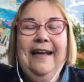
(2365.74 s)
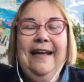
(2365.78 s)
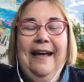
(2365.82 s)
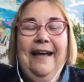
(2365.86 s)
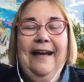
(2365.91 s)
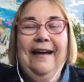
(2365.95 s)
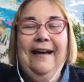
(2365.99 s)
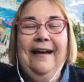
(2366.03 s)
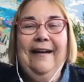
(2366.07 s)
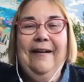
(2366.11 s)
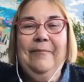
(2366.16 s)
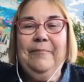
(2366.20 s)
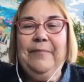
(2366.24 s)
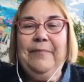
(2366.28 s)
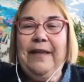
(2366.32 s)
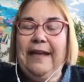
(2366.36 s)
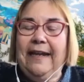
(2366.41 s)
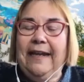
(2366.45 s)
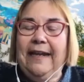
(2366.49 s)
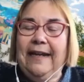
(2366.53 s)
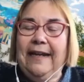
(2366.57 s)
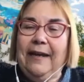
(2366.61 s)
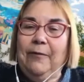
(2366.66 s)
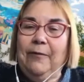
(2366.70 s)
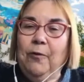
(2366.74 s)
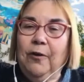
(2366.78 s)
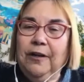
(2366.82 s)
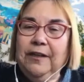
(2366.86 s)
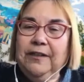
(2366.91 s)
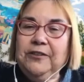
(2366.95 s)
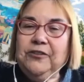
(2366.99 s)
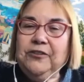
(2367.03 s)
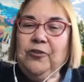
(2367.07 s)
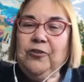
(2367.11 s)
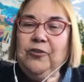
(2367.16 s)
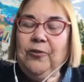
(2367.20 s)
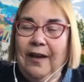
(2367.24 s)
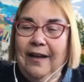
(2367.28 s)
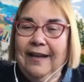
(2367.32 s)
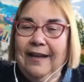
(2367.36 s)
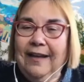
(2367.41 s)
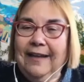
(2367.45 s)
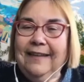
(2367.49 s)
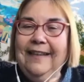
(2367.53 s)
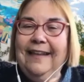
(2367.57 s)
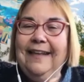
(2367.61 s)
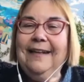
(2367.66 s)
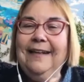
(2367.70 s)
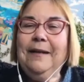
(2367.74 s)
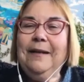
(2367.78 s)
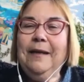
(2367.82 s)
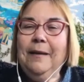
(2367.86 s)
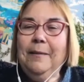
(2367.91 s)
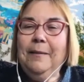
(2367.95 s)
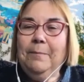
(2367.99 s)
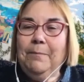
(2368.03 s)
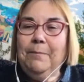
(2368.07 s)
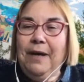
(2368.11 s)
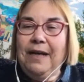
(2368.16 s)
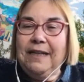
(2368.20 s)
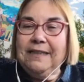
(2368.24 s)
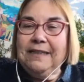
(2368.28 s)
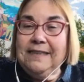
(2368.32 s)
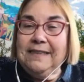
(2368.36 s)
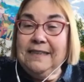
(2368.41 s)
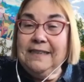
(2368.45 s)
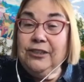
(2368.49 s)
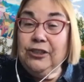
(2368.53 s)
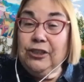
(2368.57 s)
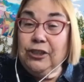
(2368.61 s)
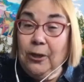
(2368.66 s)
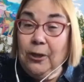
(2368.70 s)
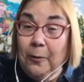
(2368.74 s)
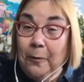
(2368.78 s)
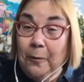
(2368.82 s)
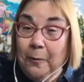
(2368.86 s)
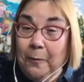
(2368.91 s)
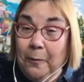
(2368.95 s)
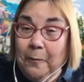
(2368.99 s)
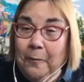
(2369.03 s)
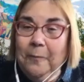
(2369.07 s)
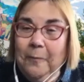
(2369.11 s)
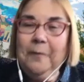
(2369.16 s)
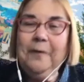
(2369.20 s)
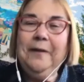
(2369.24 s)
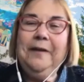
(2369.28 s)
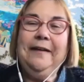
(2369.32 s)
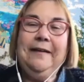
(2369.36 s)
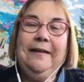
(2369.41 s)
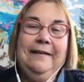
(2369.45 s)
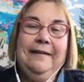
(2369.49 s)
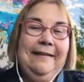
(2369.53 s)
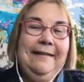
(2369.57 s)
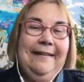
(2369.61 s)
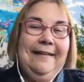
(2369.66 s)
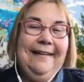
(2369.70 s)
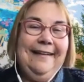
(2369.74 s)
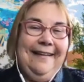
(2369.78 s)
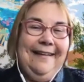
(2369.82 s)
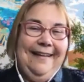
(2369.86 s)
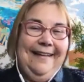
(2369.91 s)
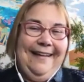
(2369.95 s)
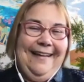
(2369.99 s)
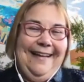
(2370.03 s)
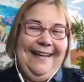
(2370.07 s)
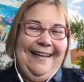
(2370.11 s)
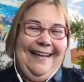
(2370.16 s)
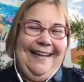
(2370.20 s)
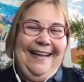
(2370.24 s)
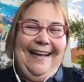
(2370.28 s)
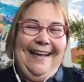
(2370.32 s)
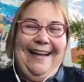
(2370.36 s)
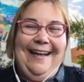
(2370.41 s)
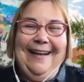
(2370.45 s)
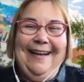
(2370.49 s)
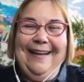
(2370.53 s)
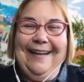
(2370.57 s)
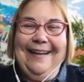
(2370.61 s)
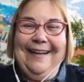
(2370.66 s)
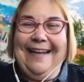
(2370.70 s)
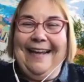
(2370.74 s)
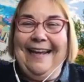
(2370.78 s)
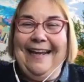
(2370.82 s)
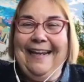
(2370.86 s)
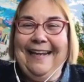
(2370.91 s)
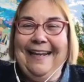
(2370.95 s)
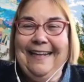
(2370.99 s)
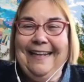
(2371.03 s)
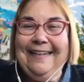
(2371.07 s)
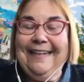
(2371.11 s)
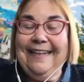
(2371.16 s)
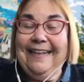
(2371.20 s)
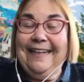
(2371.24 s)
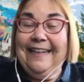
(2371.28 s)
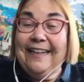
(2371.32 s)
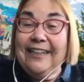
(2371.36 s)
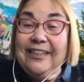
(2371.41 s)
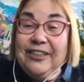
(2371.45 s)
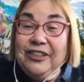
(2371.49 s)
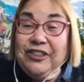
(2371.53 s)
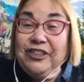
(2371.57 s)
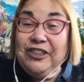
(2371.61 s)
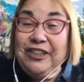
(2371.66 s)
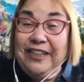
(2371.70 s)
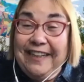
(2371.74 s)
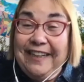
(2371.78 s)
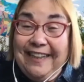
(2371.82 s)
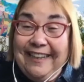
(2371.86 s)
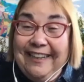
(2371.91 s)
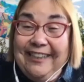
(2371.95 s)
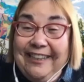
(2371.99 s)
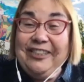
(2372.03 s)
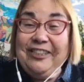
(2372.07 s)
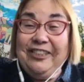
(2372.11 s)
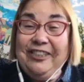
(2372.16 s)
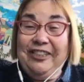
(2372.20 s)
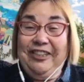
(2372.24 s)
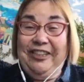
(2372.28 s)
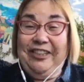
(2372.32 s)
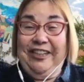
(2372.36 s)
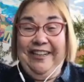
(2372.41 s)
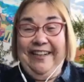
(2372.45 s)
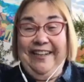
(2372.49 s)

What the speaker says: And I want to try then Masi Cho and Ishnish.